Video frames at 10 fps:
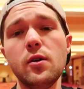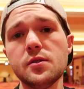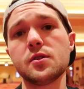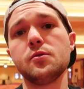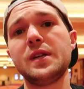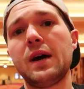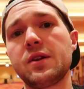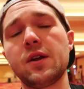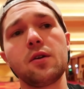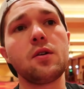also
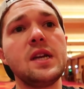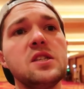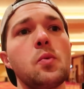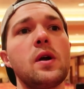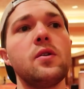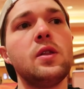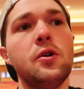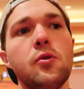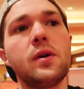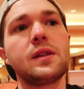down here is where
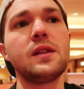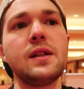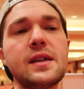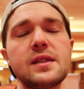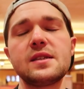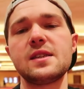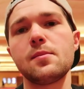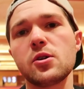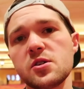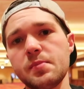they're doing the like the
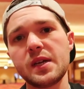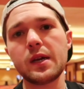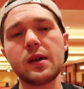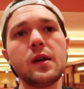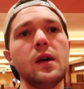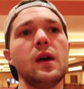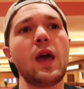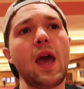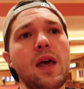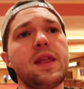seminar speaking
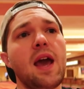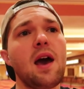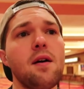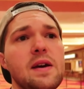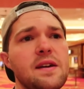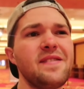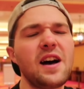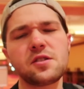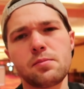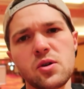and they have a
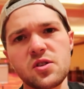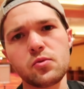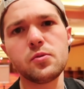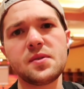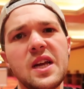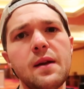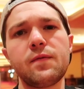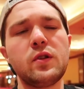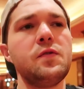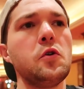thousand person room set
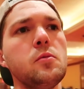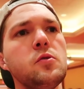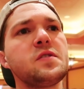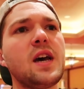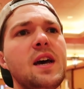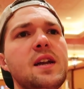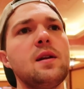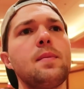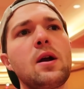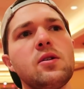up for the photo booth side
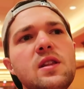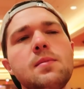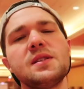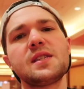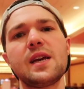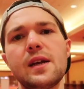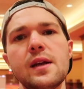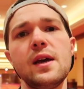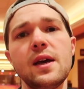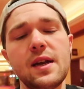and apparently they've been
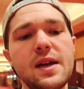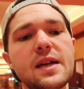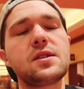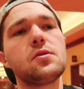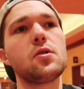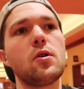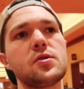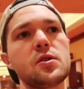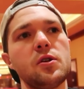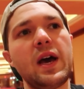saying next year they're
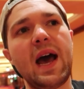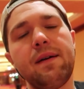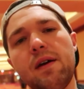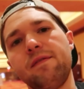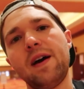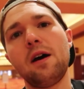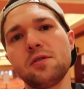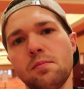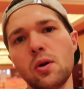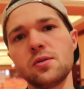also gonna have a
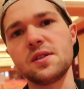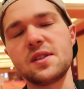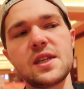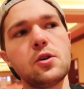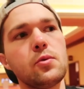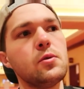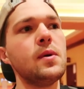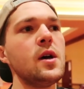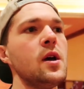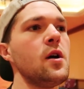thousand person cedar
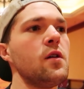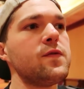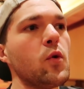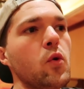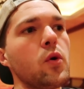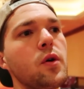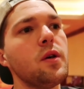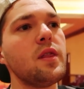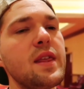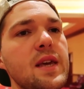room for
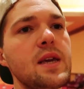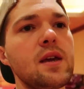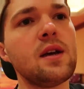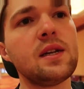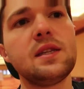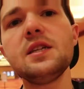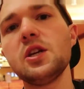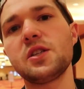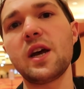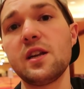the
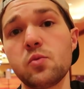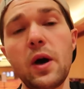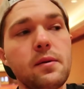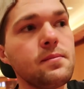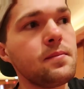DJ side as well.